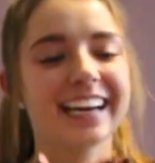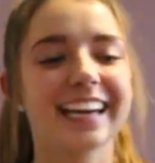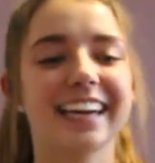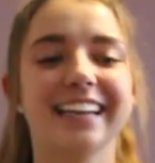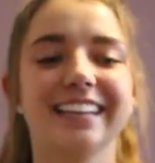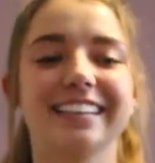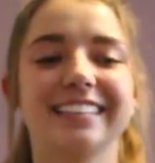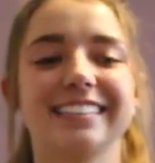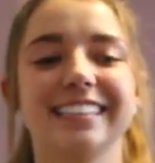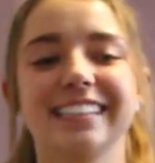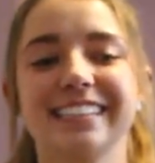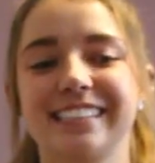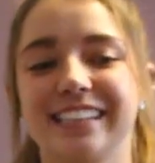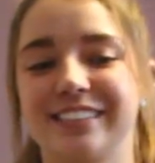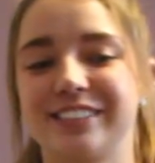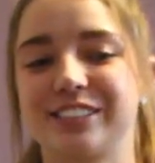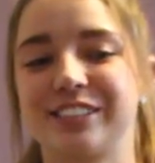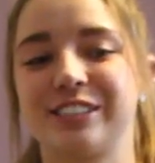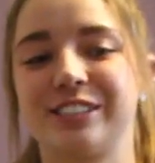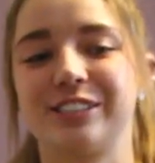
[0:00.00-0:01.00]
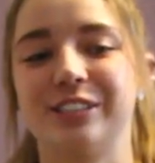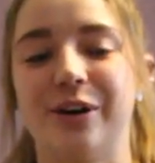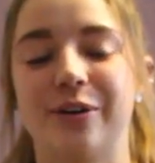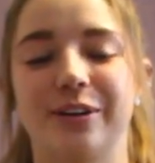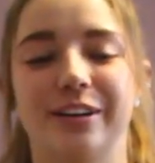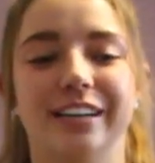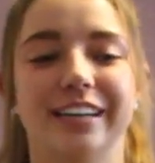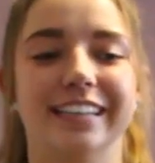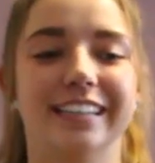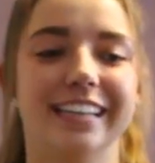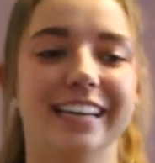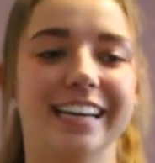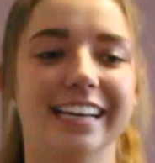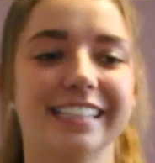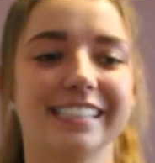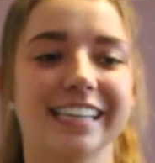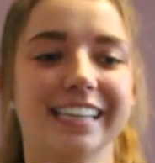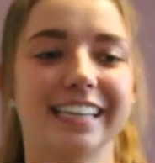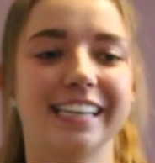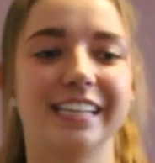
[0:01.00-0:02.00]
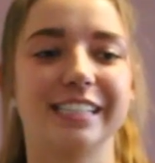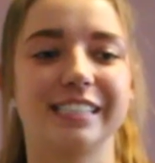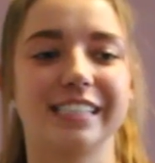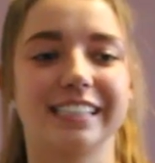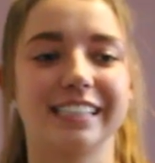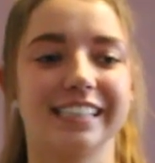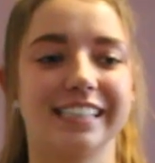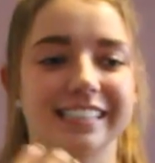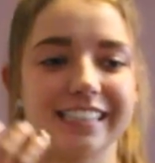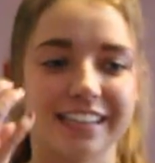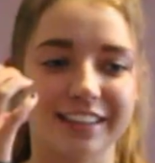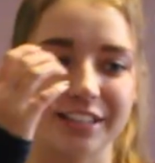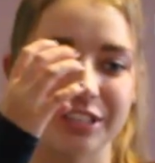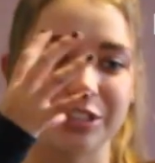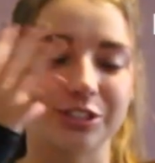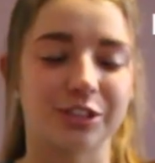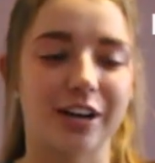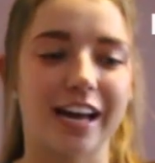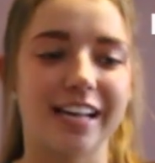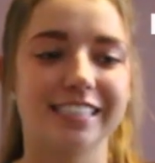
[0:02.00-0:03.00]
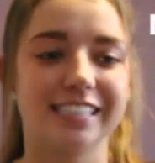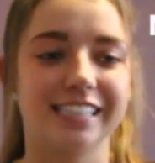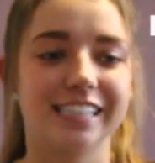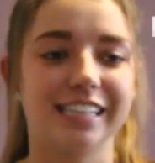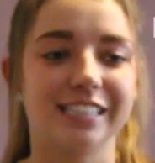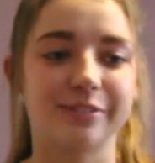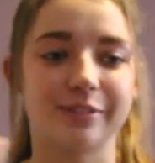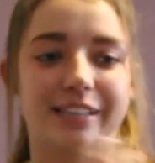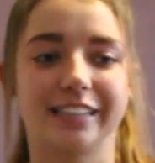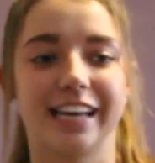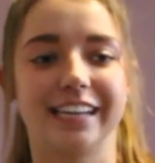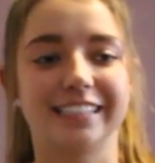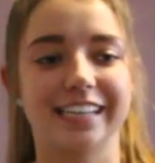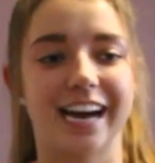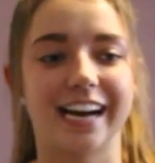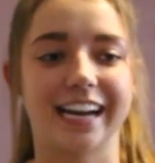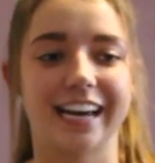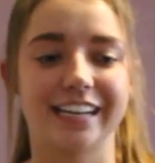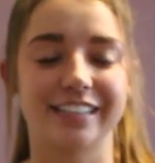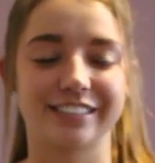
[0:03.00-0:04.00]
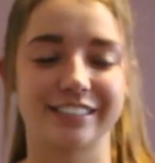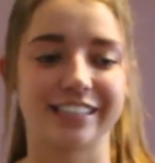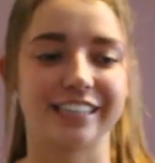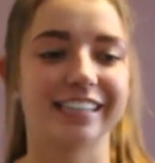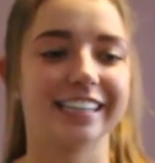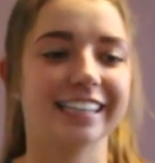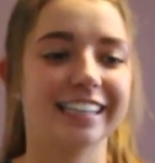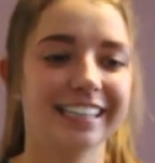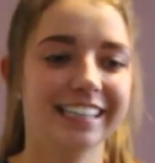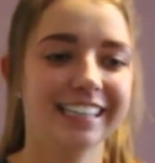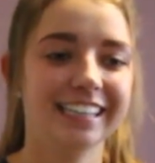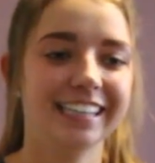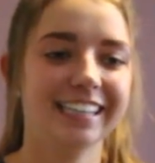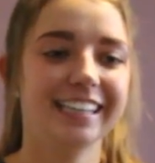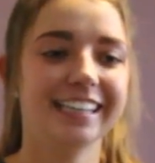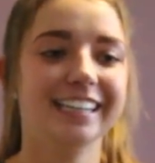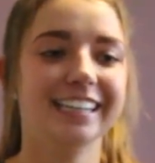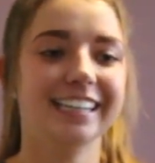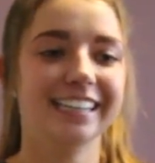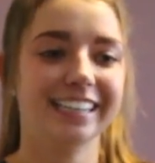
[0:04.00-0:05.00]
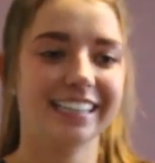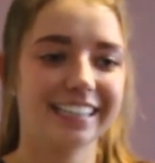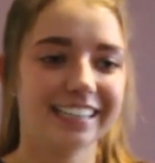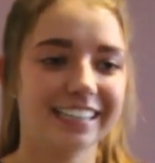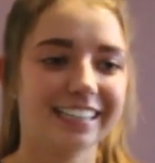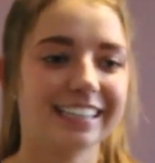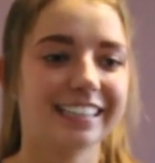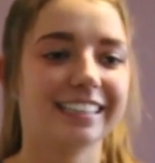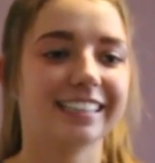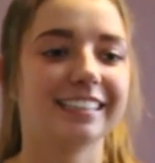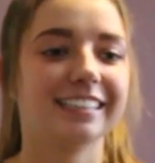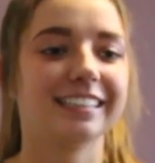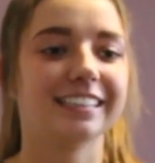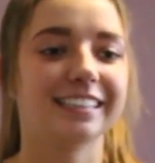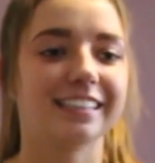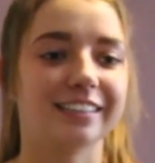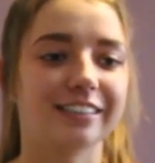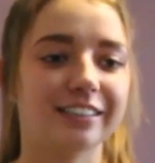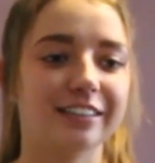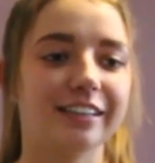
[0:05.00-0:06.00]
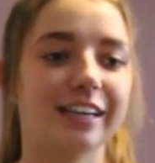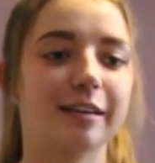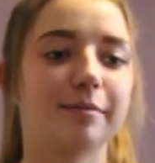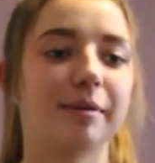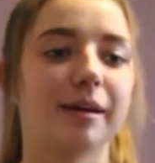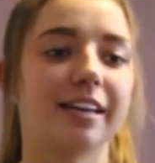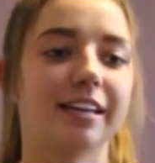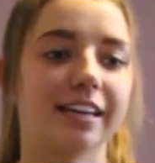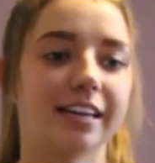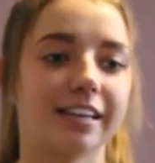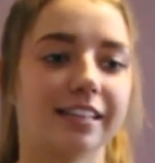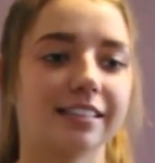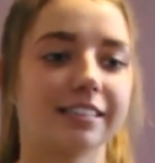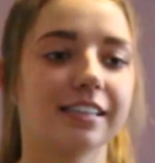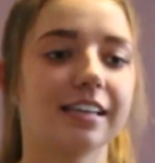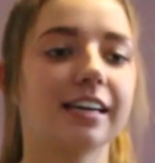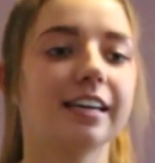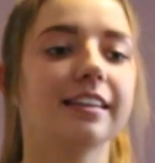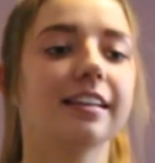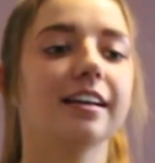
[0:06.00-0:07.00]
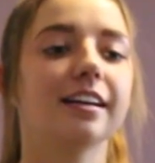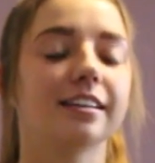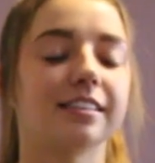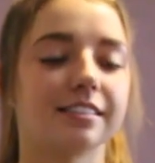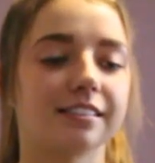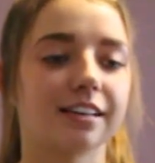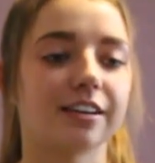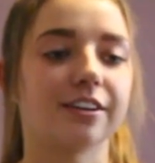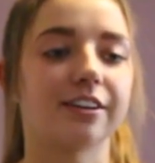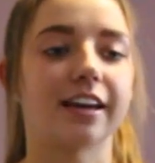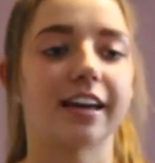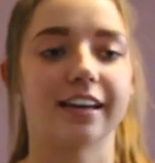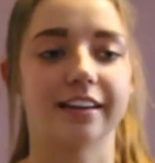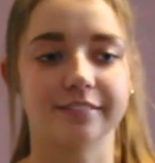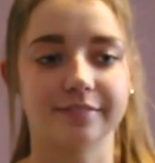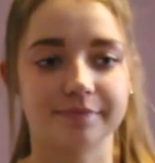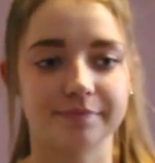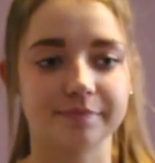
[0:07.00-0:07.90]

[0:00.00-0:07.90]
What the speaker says: He looks like such a stoner in this. Like he's got the dreads and he's wearing that tie-dye shirt. Oh, and mannequins. And there's okay.